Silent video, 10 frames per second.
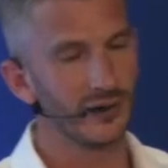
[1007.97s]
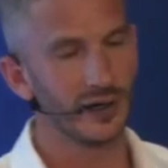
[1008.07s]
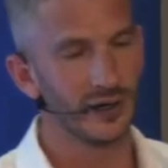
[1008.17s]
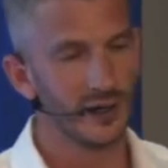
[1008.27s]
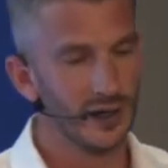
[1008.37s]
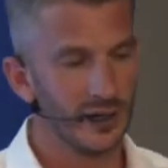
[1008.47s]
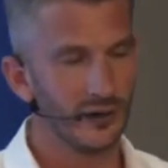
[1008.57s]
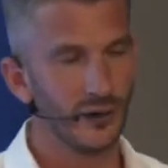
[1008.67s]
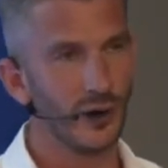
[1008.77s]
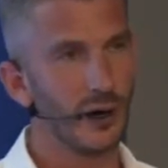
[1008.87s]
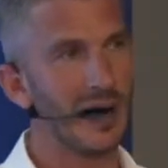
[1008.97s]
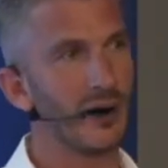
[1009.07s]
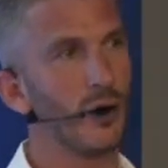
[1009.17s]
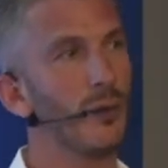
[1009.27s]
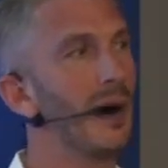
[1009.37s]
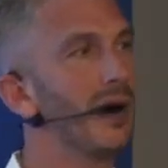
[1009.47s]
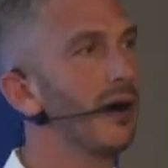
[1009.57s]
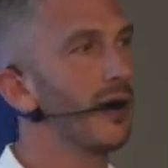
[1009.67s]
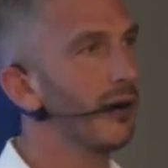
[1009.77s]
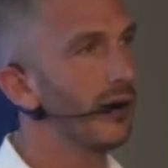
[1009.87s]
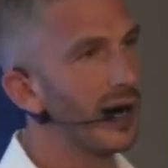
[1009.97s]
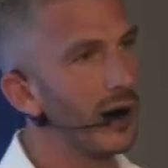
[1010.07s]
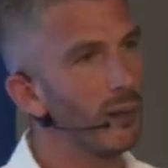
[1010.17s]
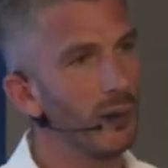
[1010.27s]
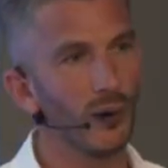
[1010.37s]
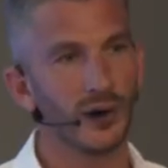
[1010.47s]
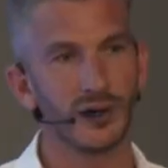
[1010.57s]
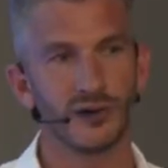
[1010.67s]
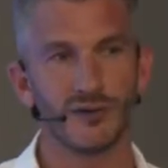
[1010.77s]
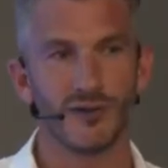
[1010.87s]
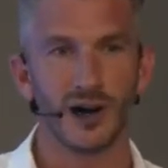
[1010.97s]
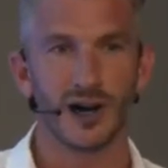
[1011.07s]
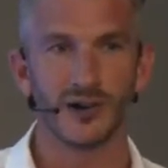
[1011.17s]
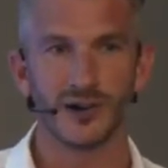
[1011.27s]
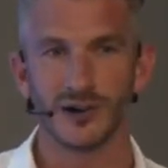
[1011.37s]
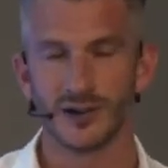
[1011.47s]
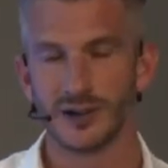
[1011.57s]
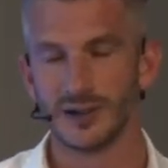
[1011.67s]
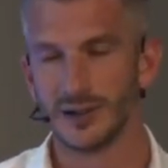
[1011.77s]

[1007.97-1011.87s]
actually, and he's talking about compound theory and how important it is in finances,